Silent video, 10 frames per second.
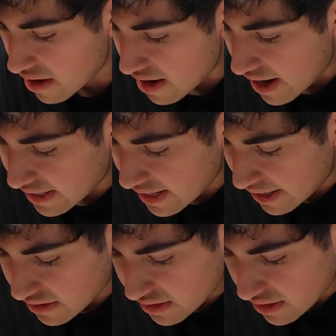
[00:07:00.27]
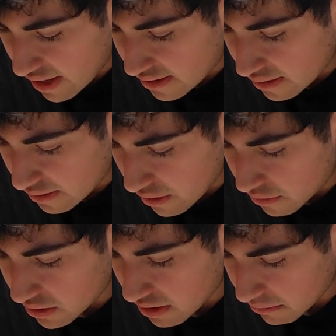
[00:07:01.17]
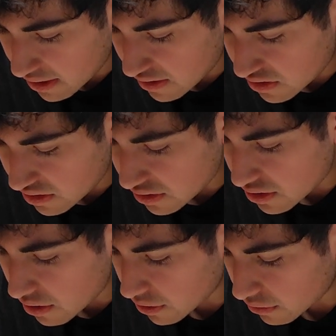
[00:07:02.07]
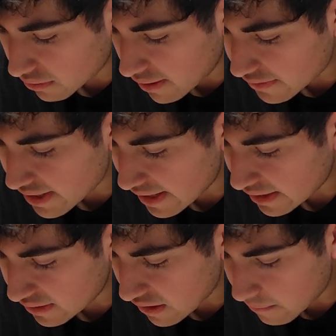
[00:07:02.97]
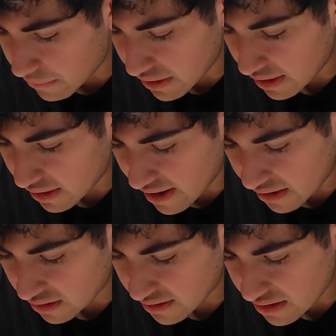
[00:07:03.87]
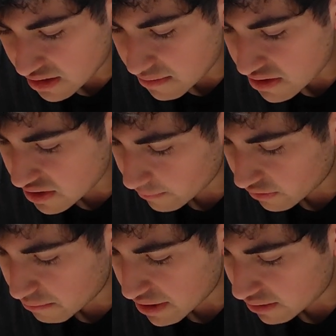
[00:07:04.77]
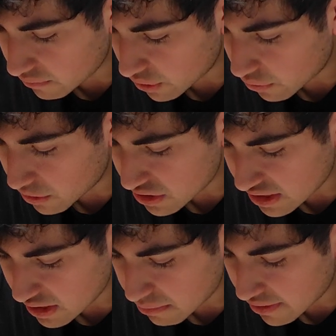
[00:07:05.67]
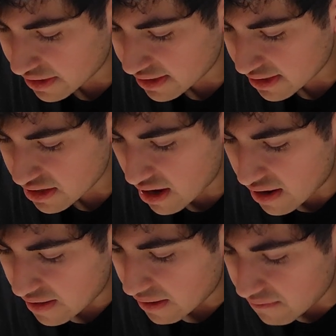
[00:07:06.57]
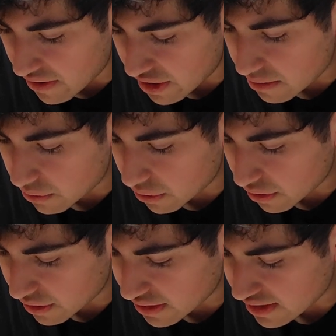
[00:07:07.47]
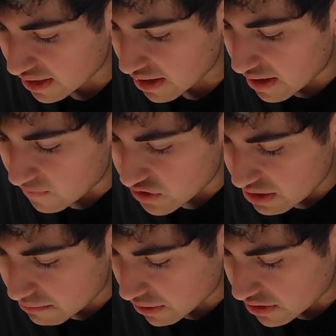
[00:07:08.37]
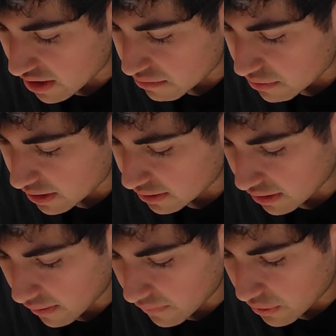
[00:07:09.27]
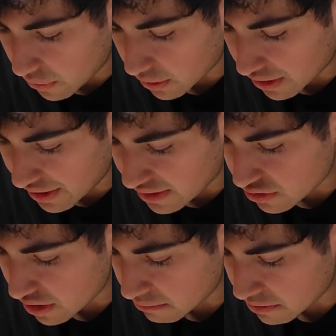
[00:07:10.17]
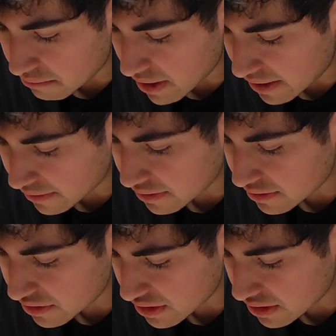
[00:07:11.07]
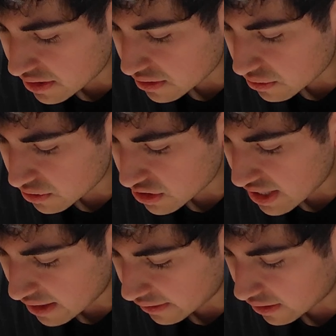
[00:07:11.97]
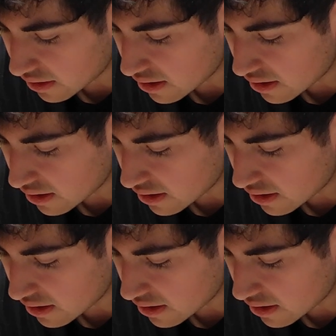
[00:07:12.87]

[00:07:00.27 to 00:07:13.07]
and as had no temptation to show her rough side in their company, and had the sense to be ashamed of being rude when she experienced such invariable courtesy, she imposed unwittingly on the old lady and gentleman by her ingenious cordiality,